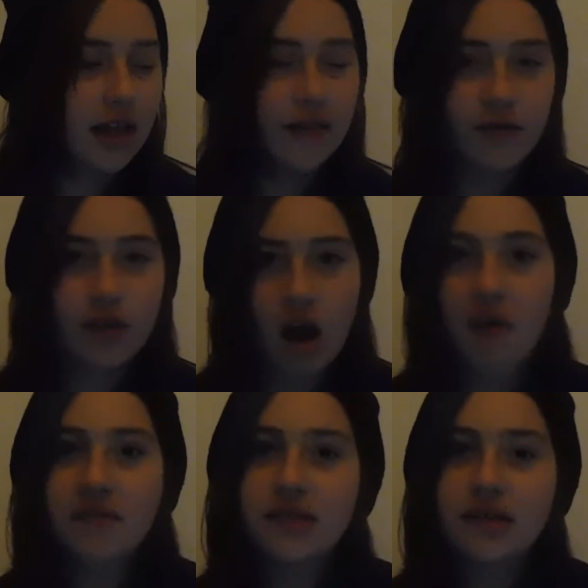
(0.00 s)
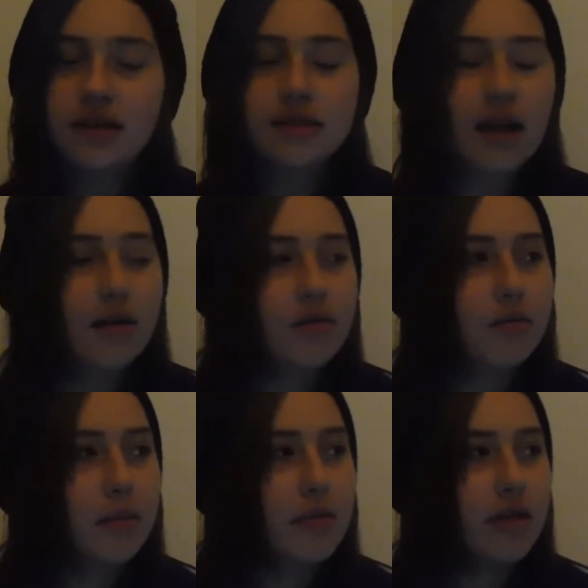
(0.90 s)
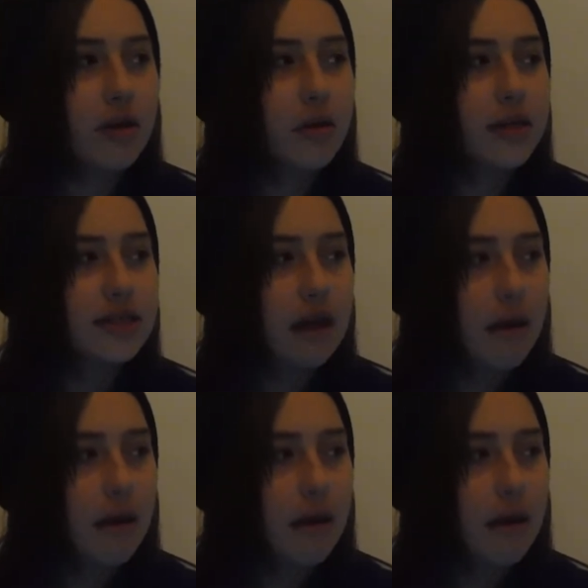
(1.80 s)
for the offices. I remember there was